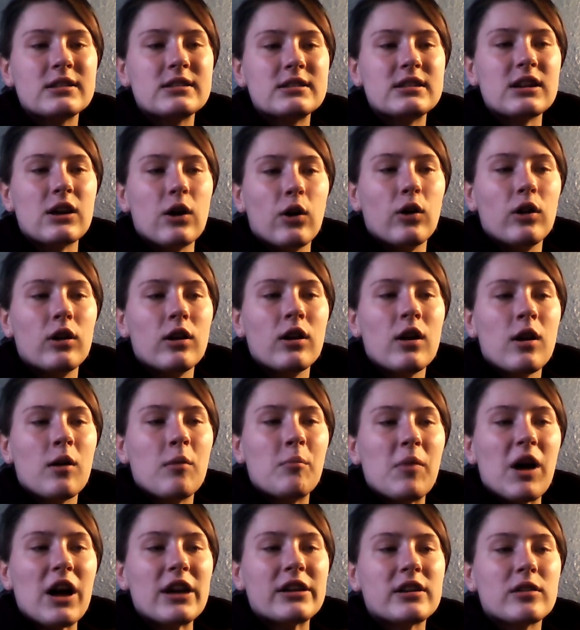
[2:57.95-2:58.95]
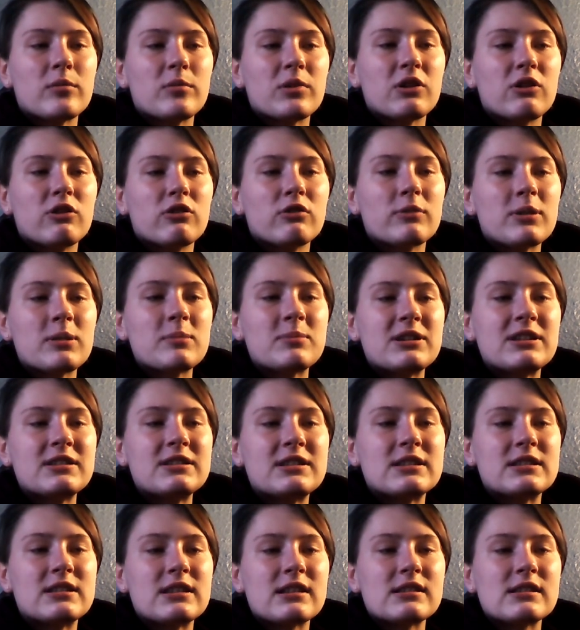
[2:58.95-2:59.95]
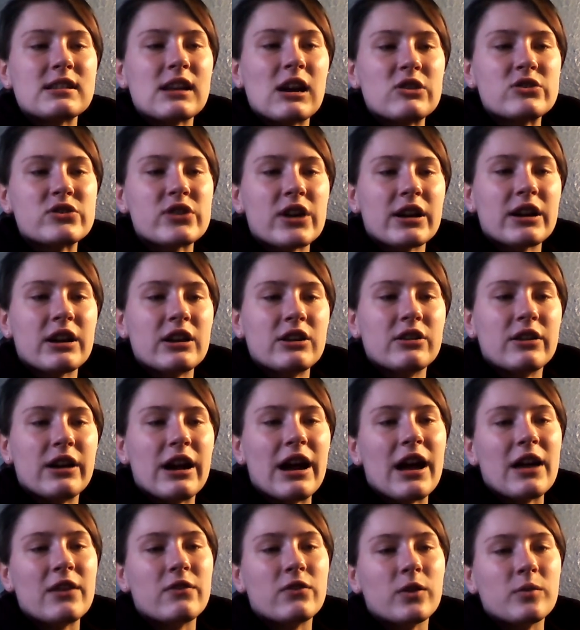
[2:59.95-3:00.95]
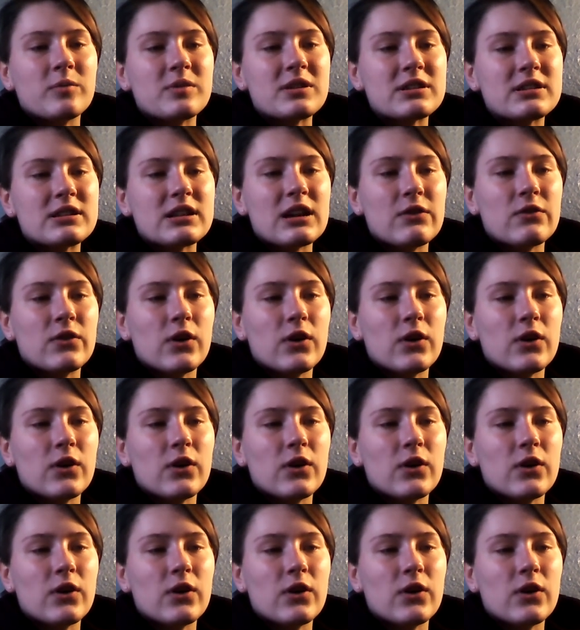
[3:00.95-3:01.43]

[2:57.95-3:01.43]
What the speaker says: Still, My Chemical Romance is the soundtrack in your head from this